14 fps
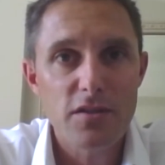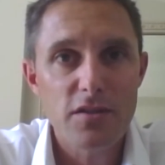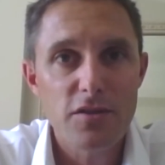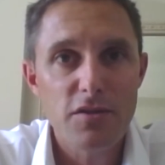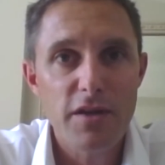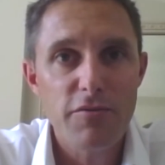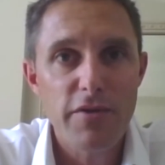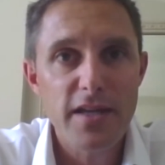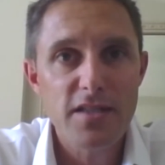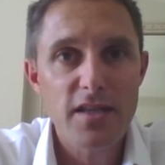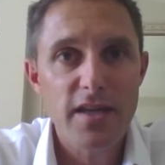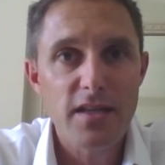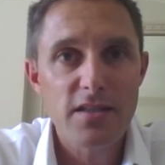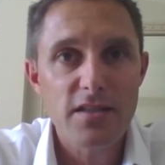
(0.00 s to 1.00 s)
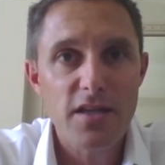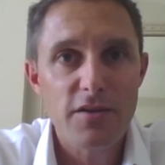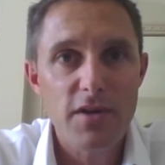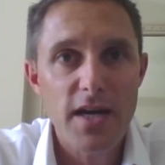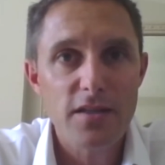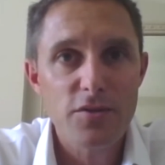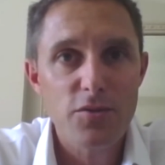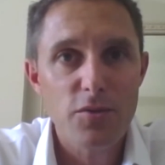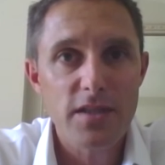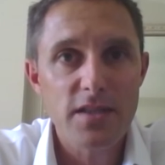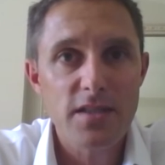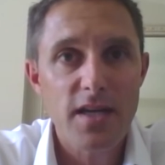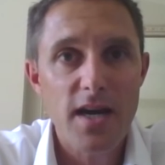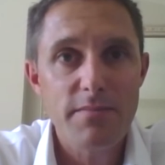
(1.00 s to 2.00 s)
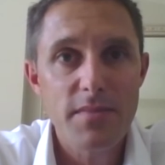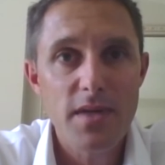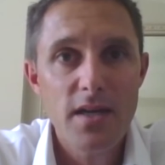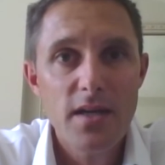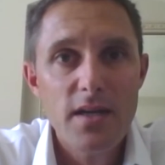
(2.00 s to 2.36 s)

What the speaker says: They race against our riders all the time.